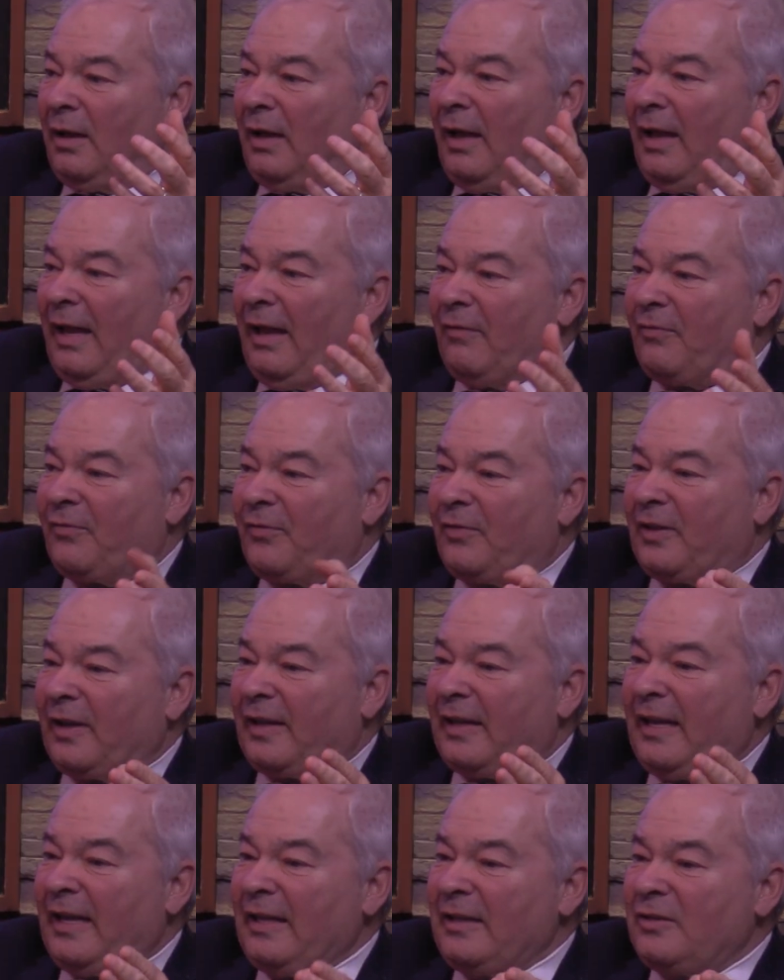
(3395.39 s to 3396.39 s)
If the
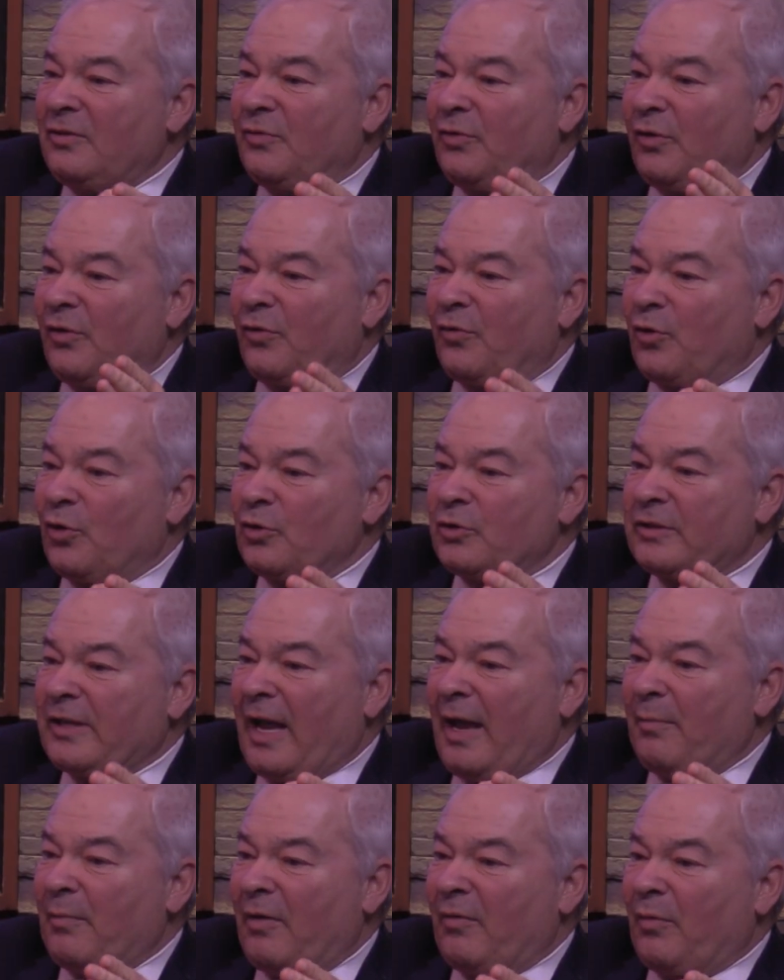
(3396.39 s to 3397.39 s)
kids for the first
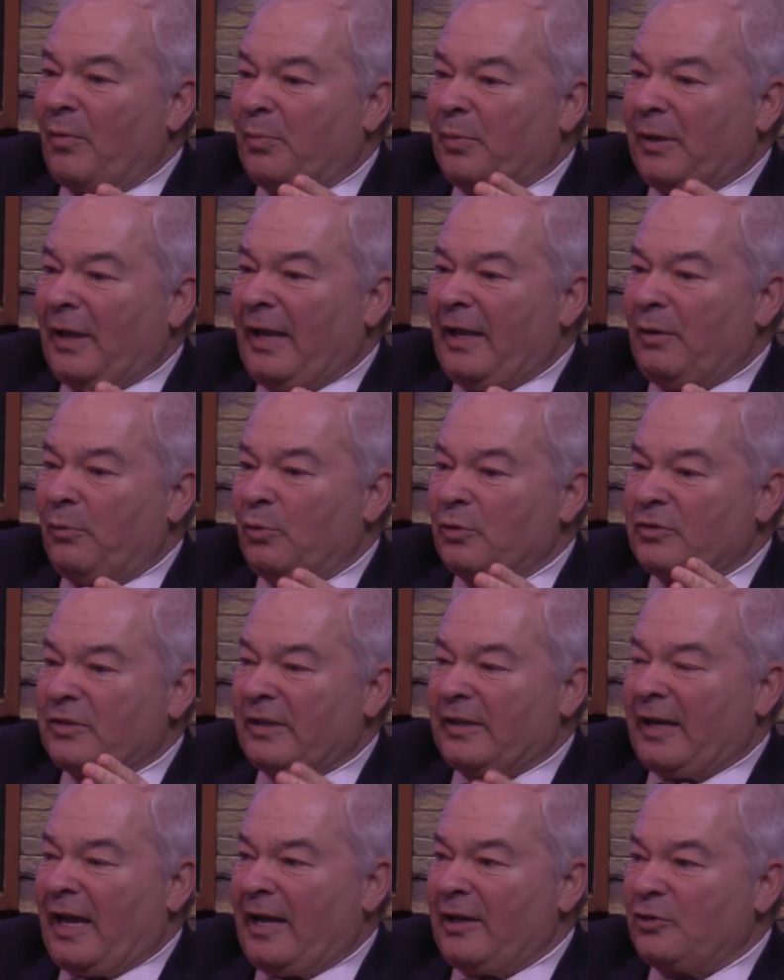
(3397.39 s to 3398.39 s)
time ever played was
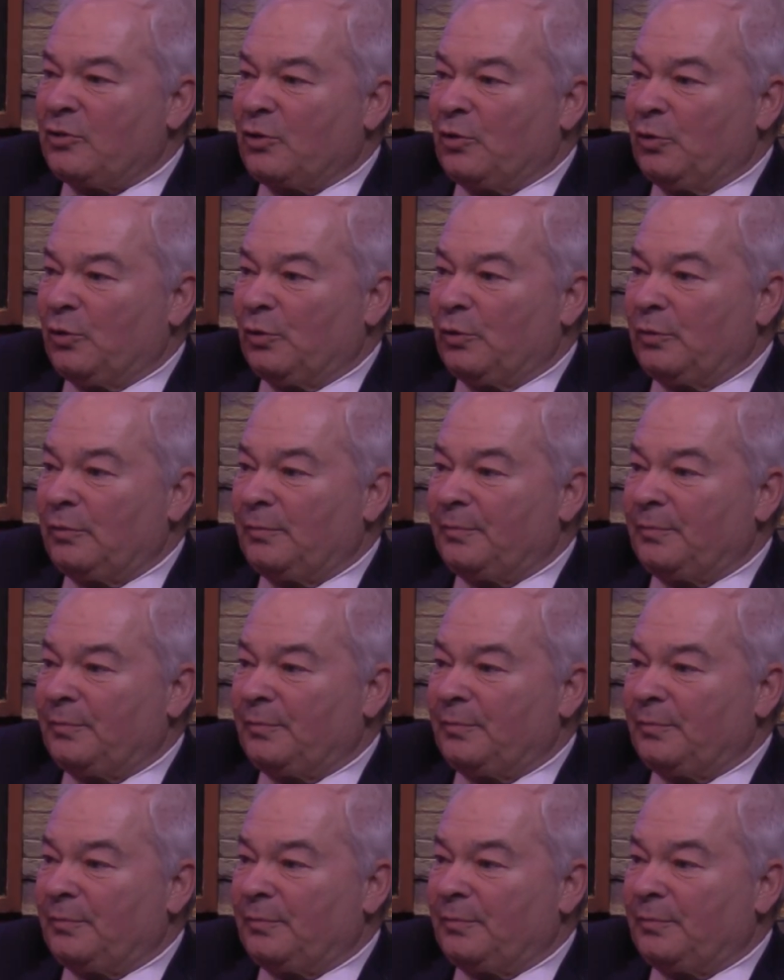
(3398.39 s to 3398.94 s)
in high school,